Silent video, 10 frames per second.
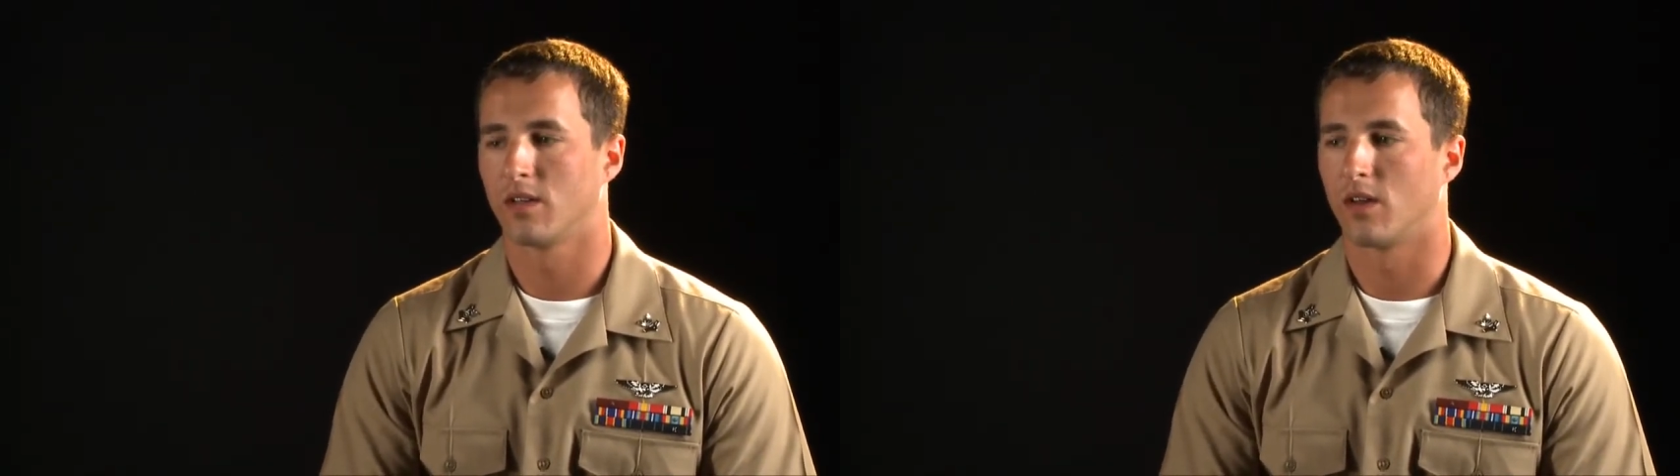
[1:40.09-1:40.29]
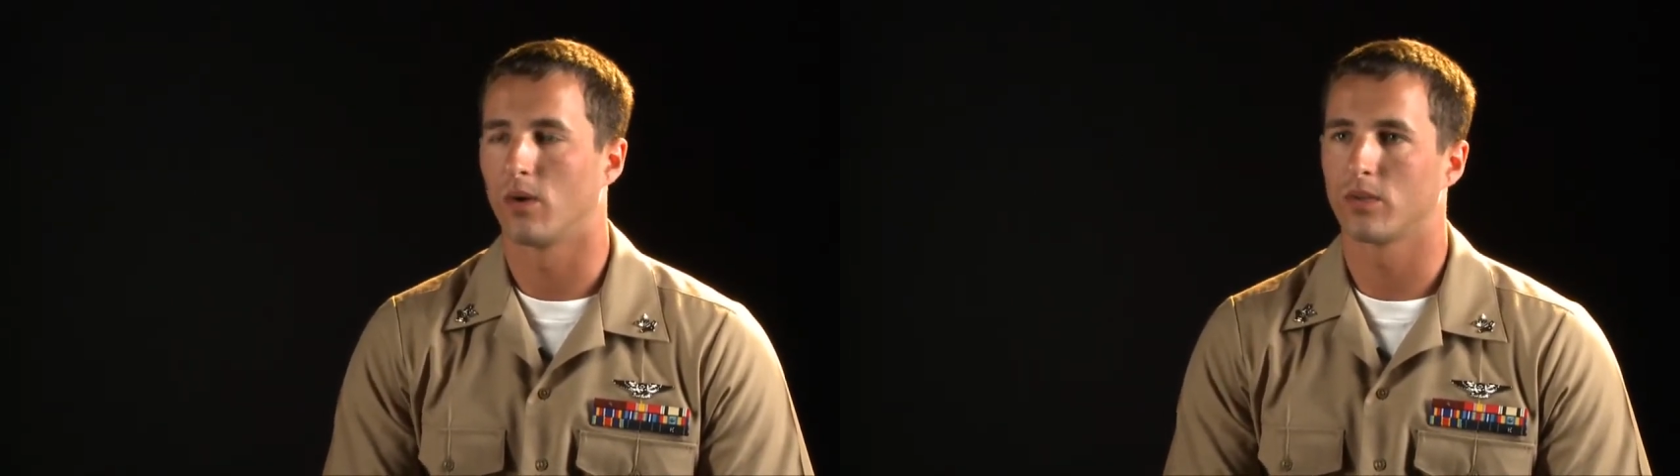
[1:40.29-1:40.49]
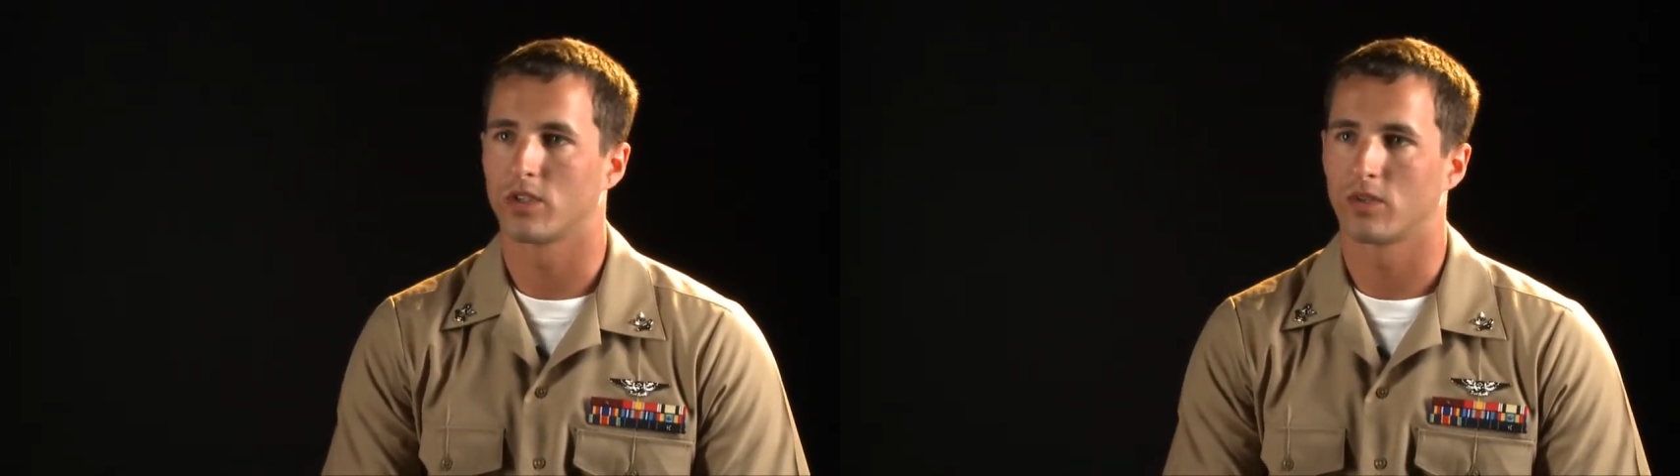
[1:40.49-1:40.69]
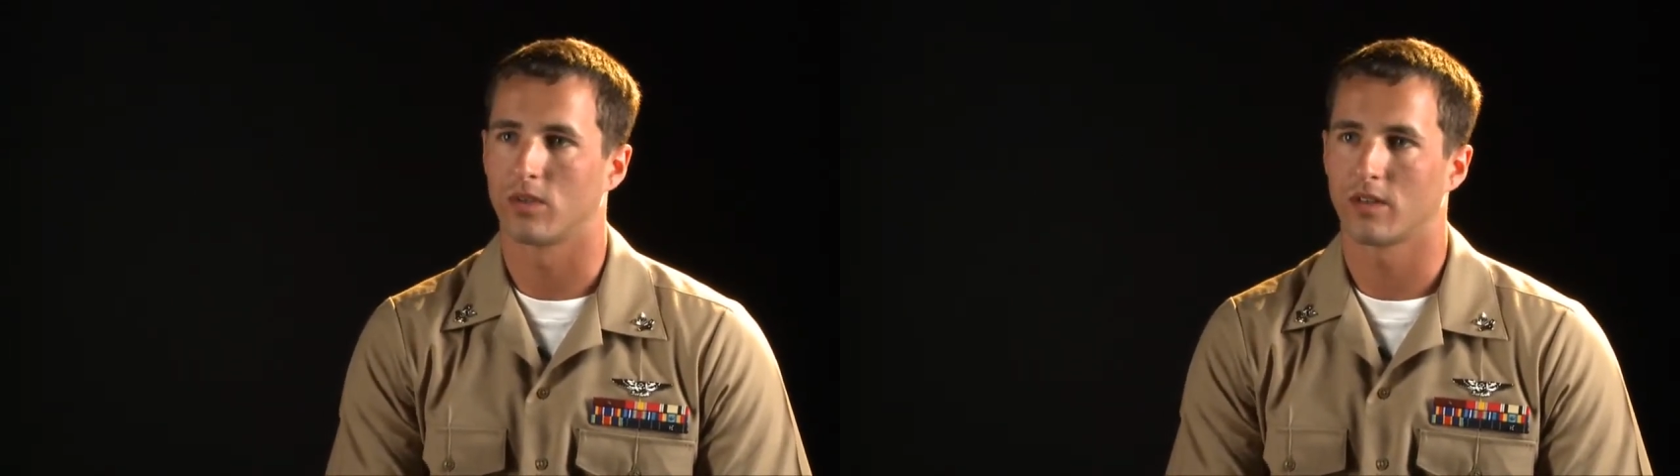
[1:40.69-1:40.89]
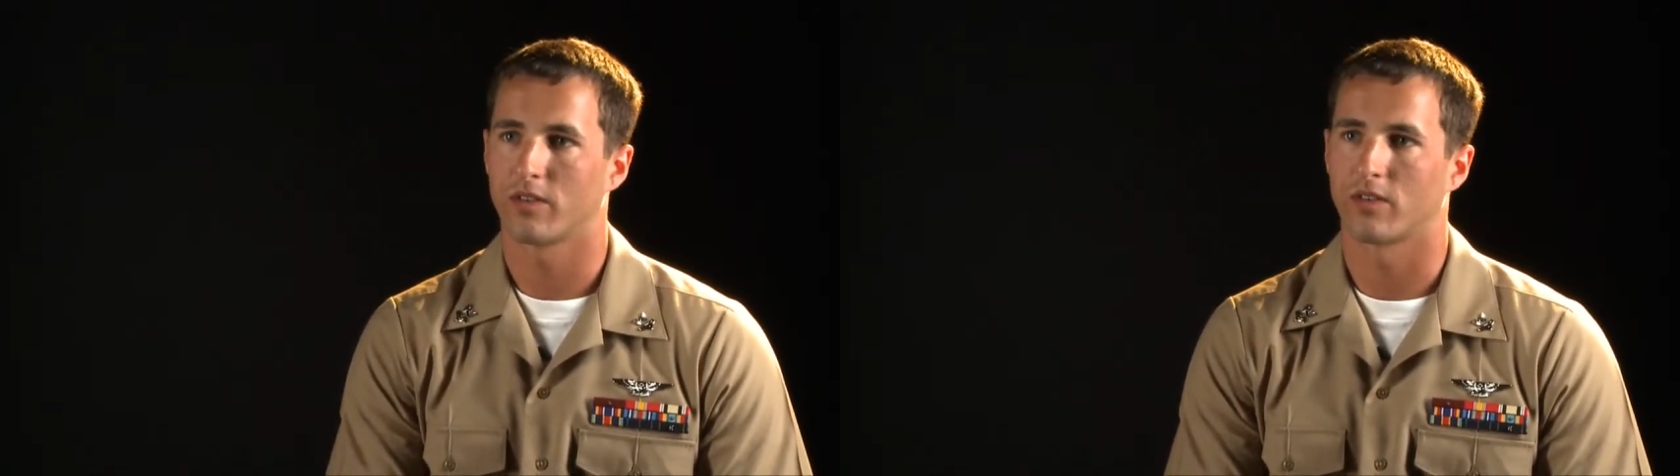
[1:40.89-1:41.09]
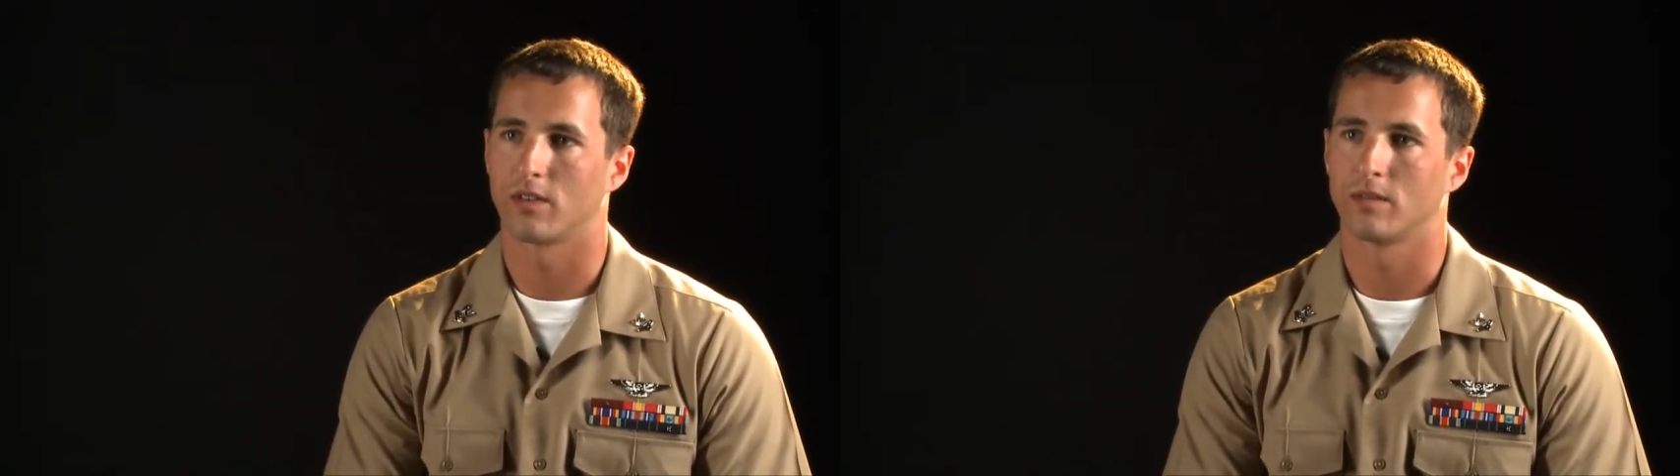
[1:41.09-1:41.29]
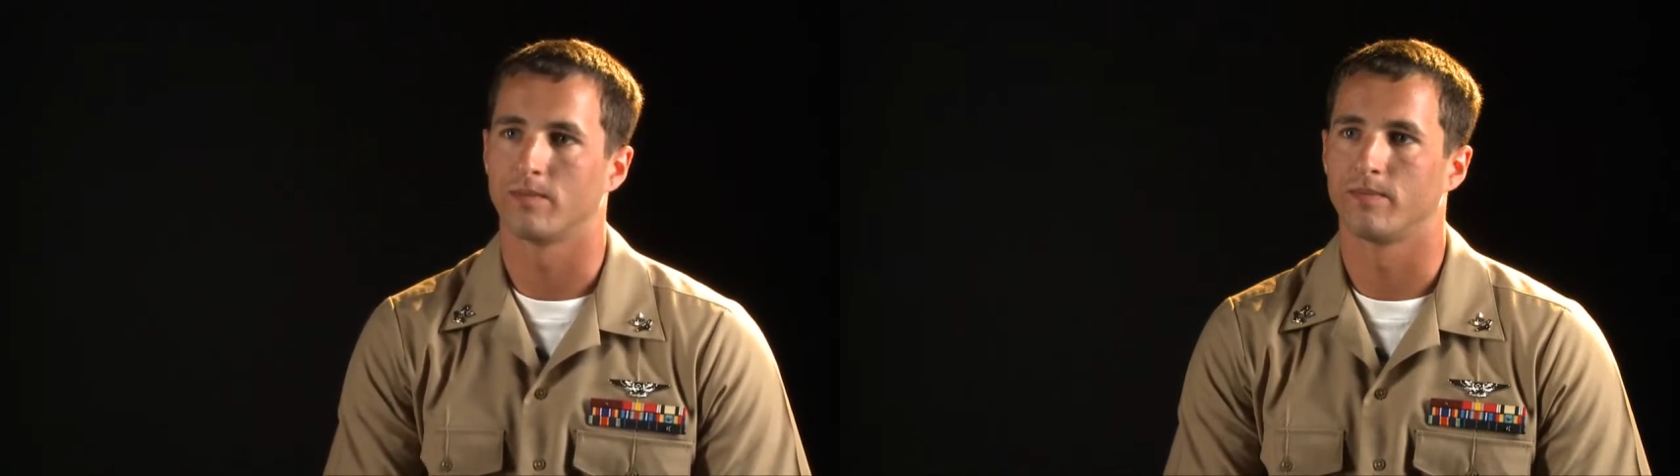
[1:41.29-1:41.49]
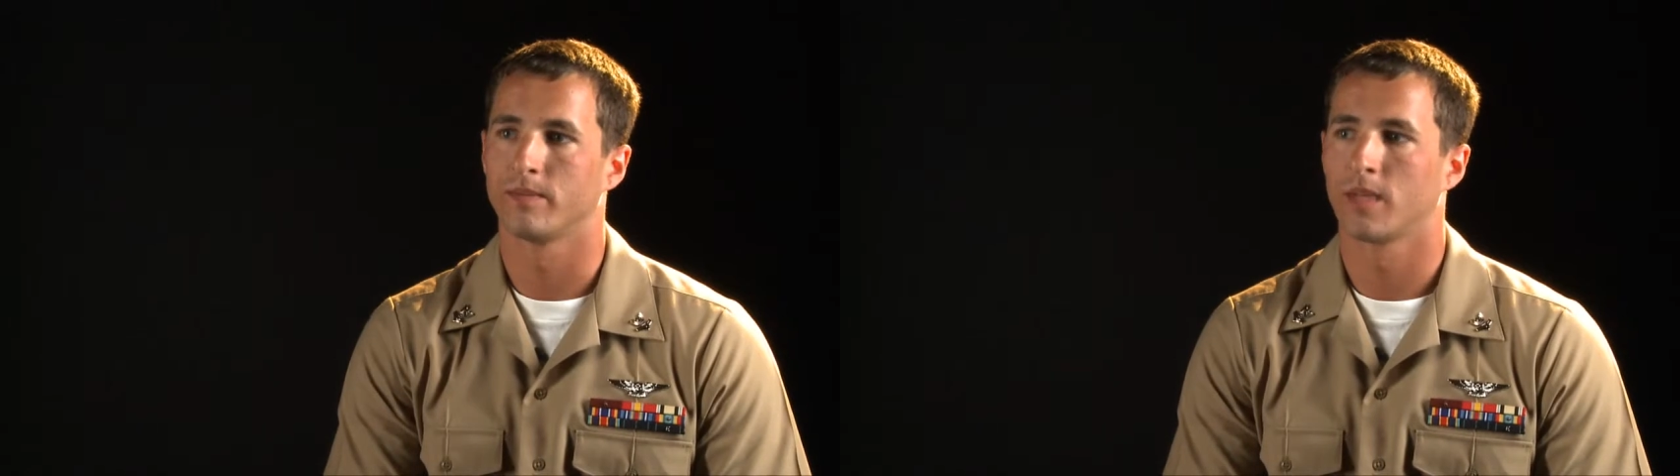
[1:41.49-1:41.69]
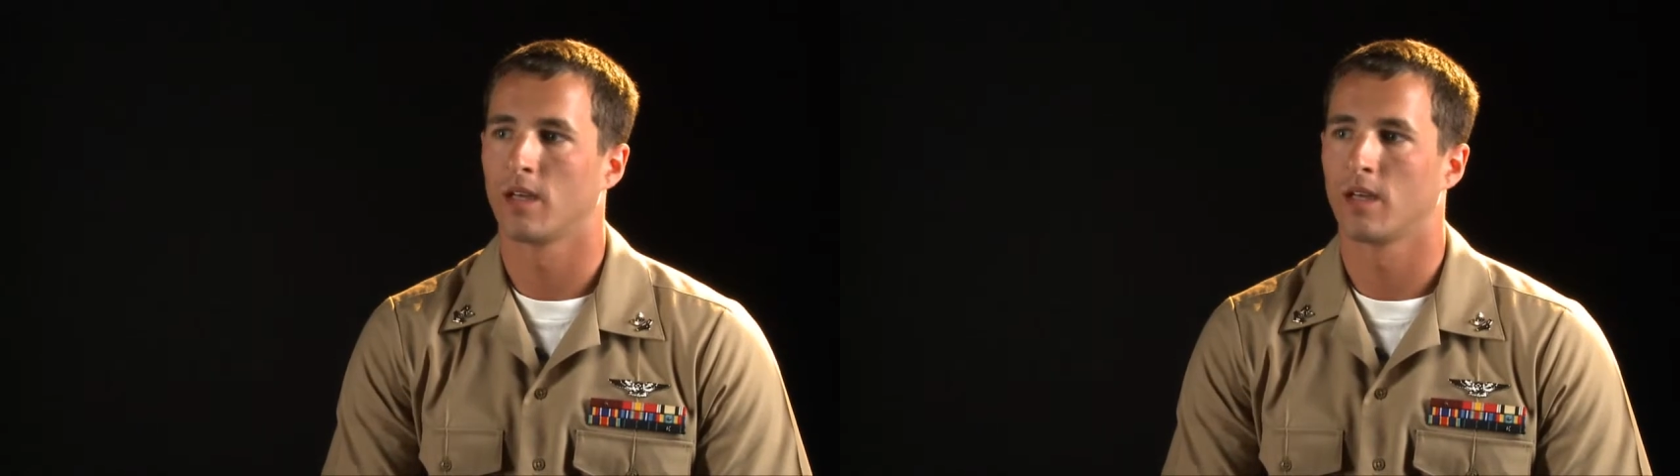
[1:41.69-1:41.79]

the whole shore from